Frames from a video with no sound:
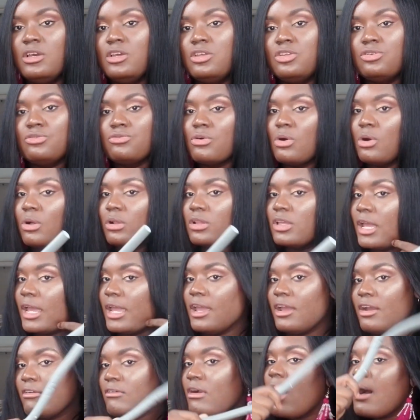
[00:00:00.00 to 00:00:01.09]
You roll your
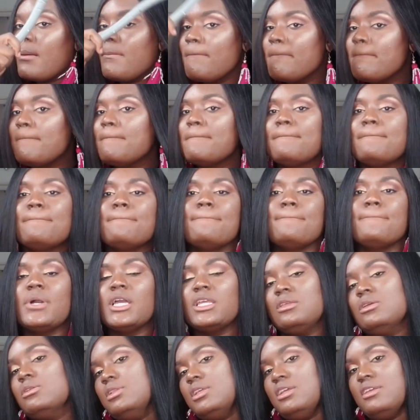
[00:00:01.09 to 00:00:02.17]
hair up,
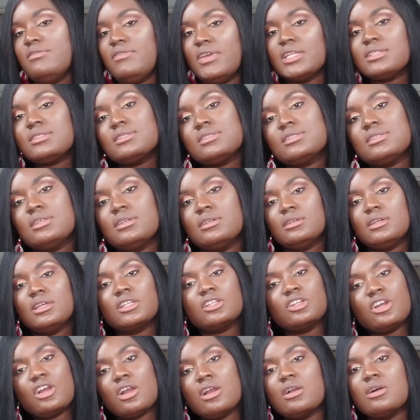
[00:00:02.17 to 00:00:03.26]
you leave it,
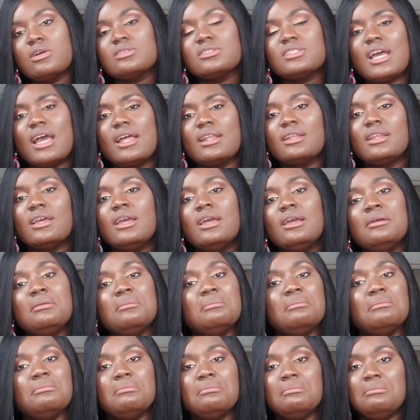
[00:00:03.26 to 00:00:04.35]
it curls, and
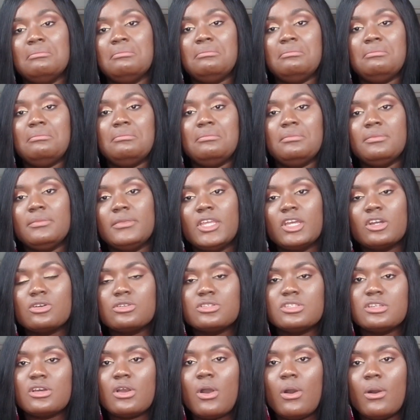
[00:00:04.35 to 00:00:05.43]
you're
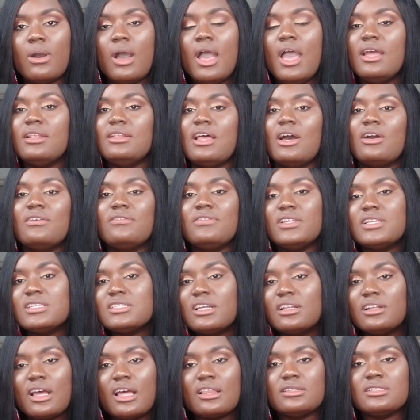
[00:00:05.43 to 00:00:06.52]
good to go. Now, if these
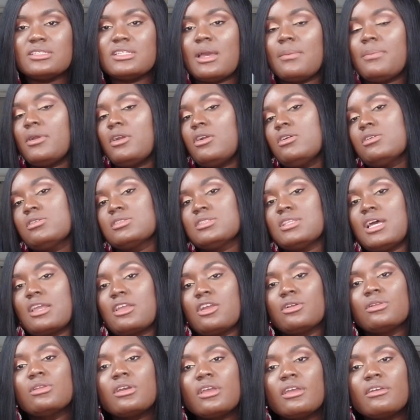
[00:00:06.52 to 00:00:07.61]
are not the type of curls that
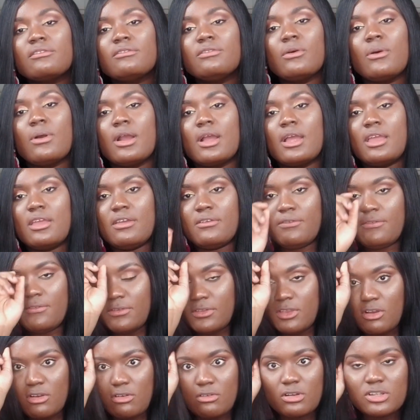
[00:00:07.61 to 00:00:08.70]
you're looking for, if
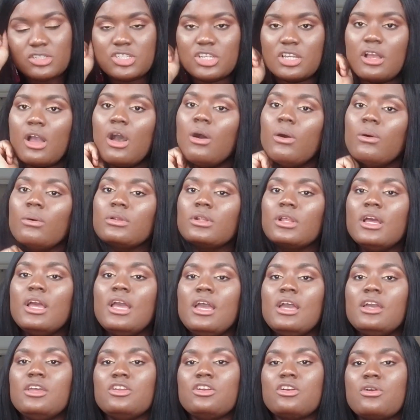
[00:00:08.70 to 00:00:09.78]
you're rushing out,
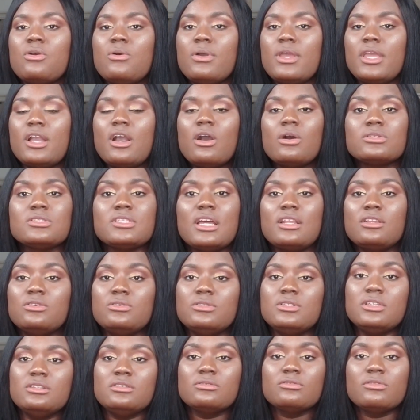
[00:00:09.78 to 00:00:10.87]
you're going out and you
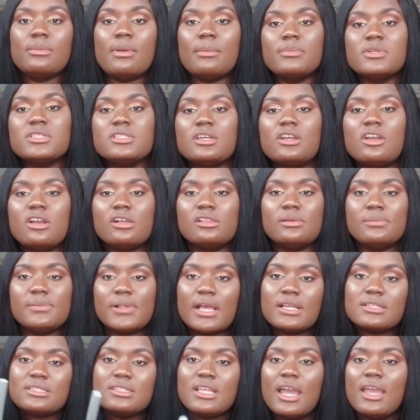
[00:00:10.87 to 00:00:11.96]
didn't remember to curl them
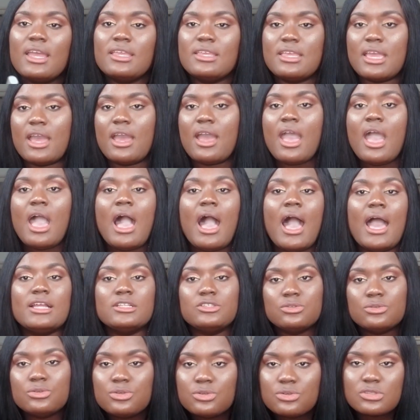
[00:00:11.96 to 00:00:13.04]
last night, yeah, I
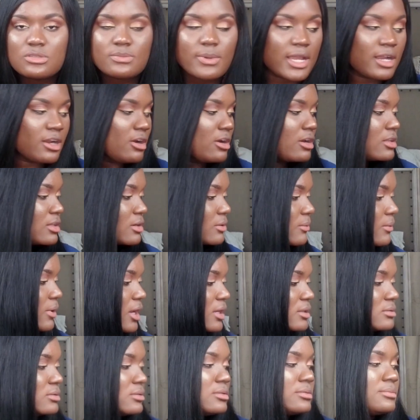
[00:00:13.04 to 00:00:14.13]
do use my curling
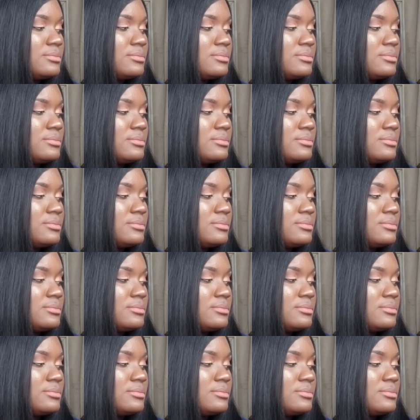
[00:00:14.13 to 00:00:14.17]
wand.